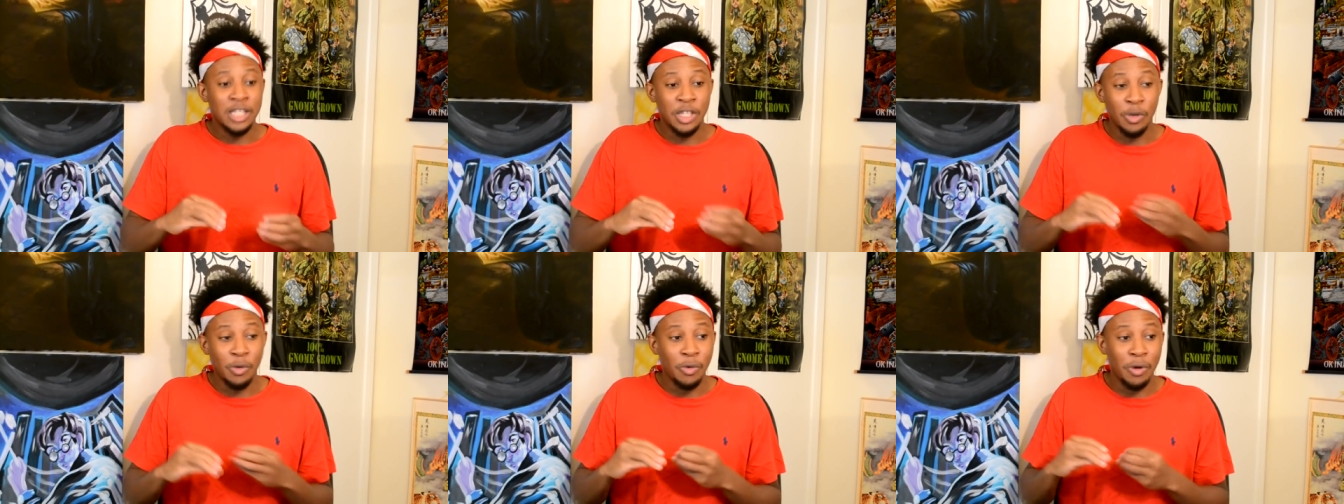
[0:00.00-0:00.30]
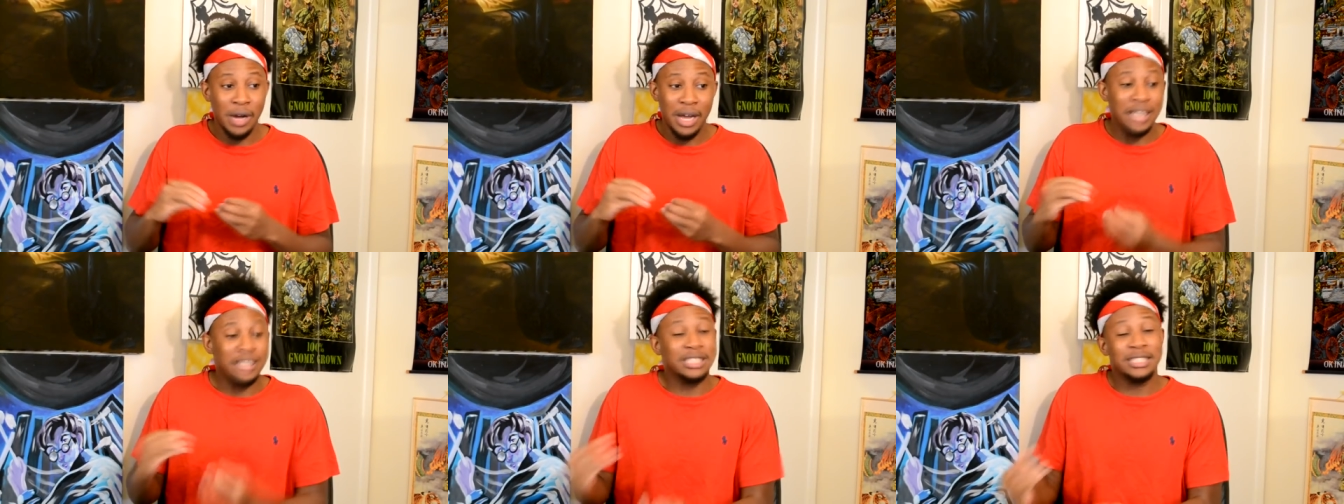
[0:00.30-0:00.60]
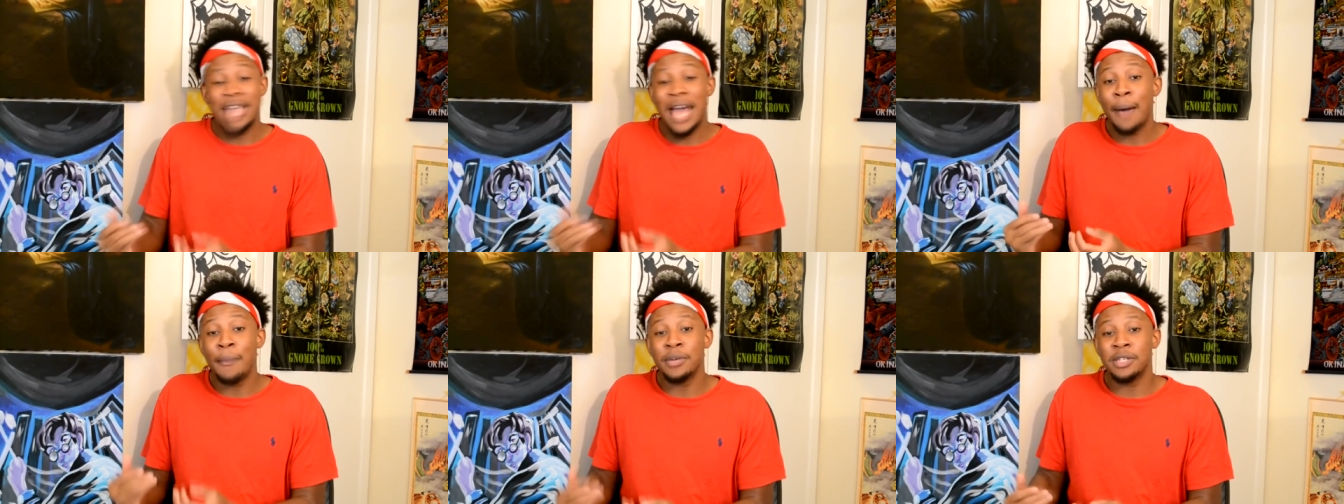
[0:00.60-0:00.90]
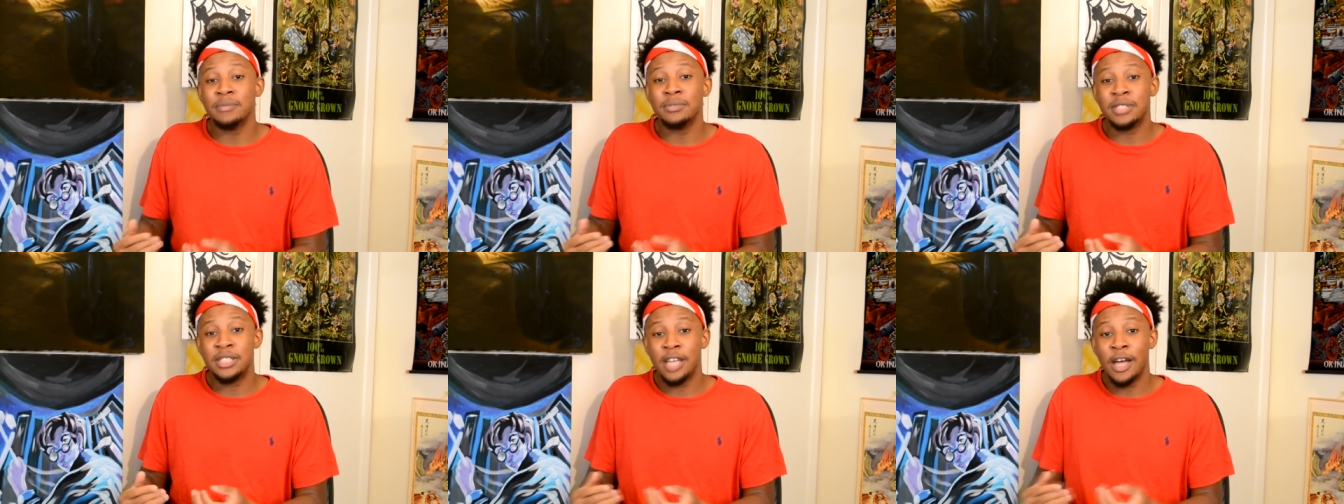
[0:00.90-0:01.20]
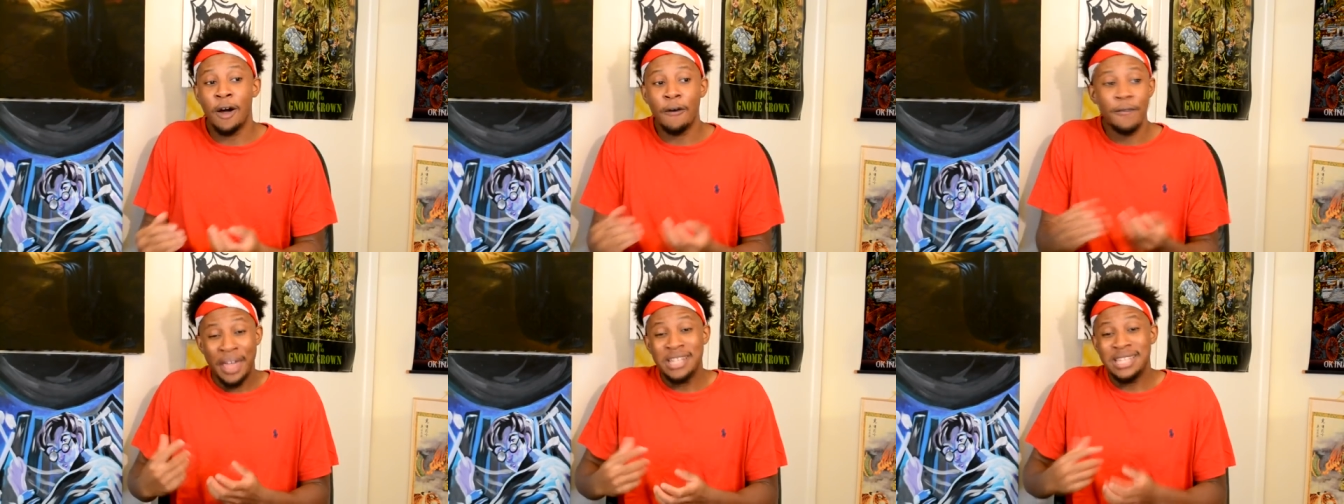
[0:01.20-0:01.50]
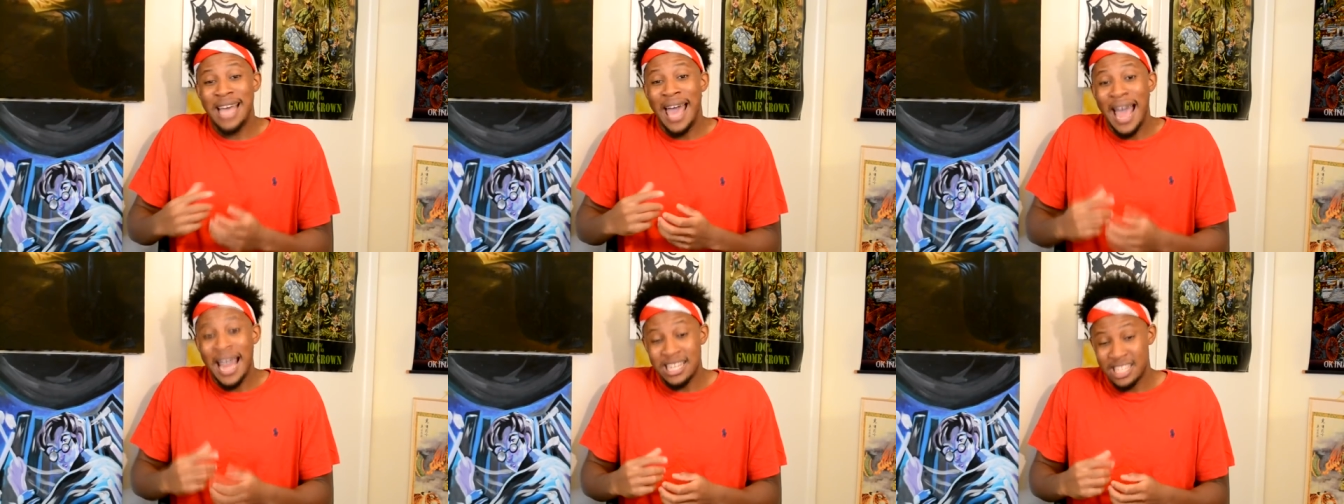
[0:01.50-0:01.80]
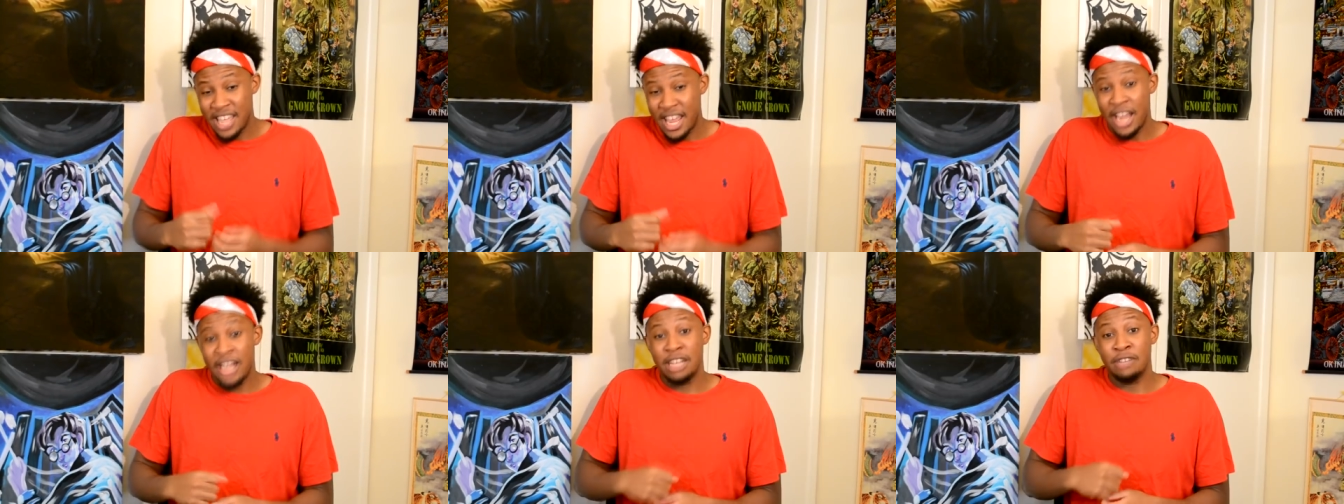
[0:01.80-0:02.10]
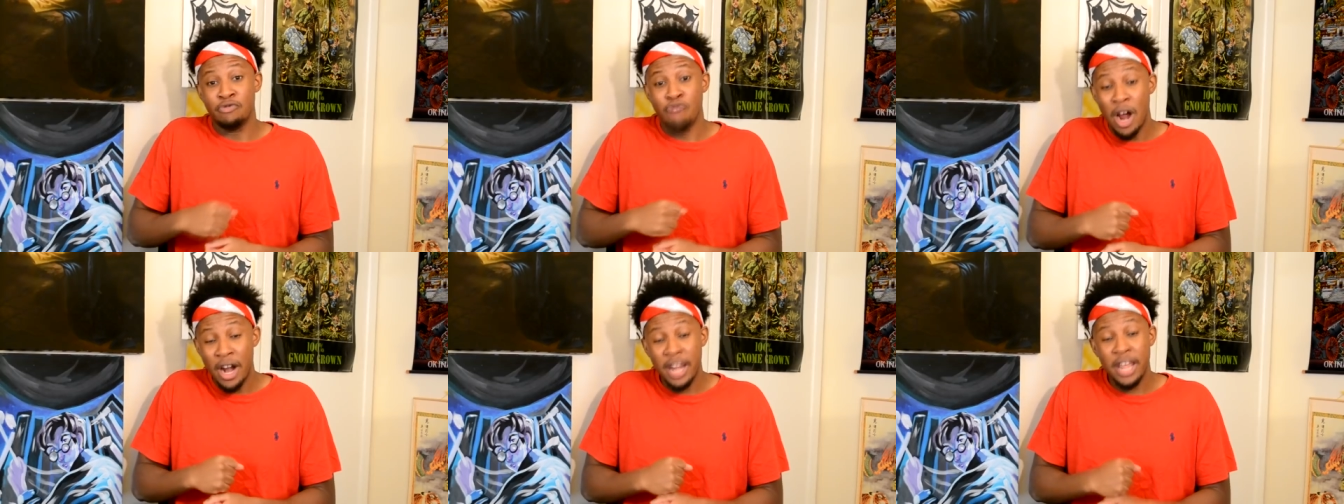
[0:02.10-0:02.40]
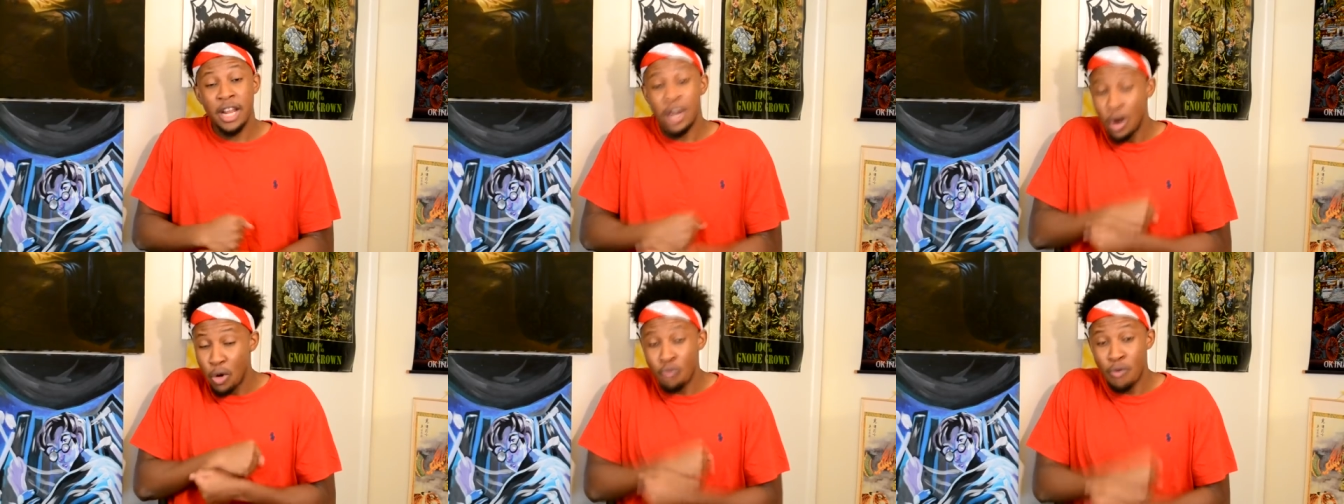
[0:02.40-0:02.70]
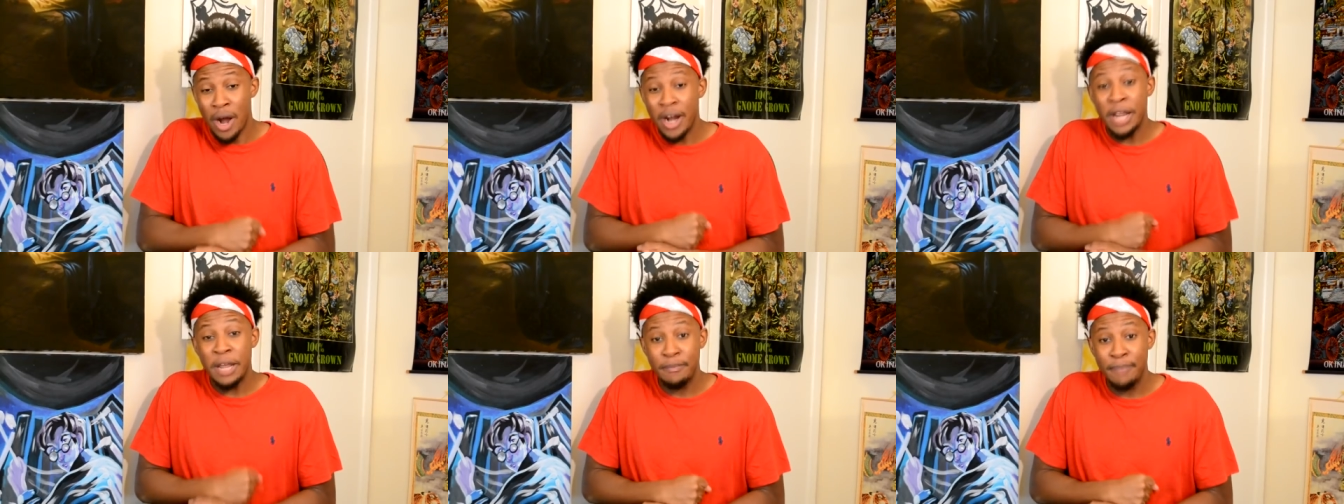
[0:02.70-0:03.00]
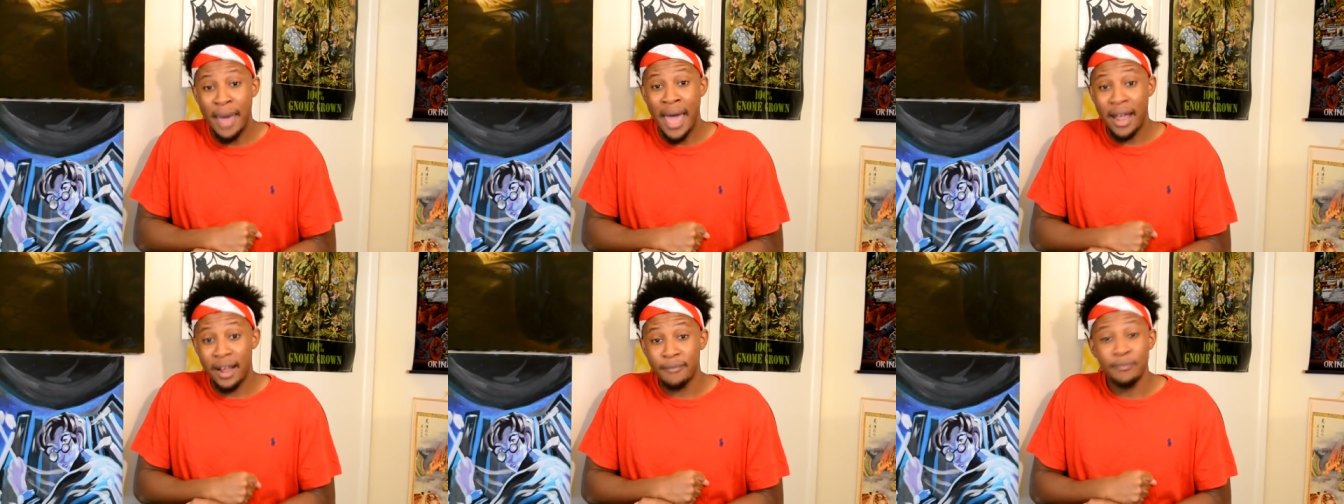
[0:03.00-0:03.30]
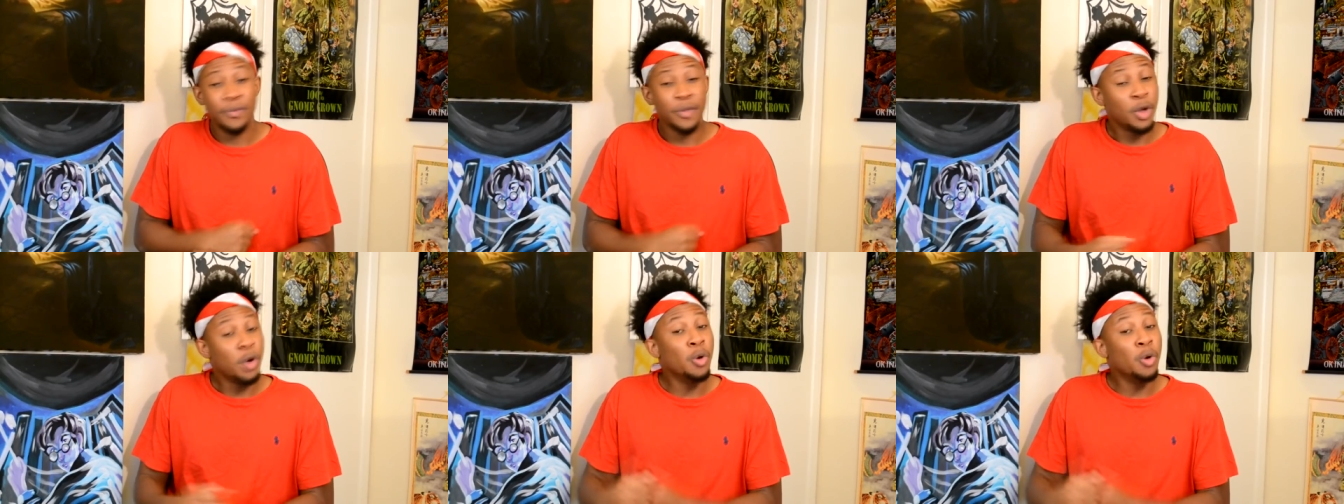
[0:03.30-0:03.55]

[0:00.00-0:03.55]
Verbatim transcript: to establish himself. He's actually a running running back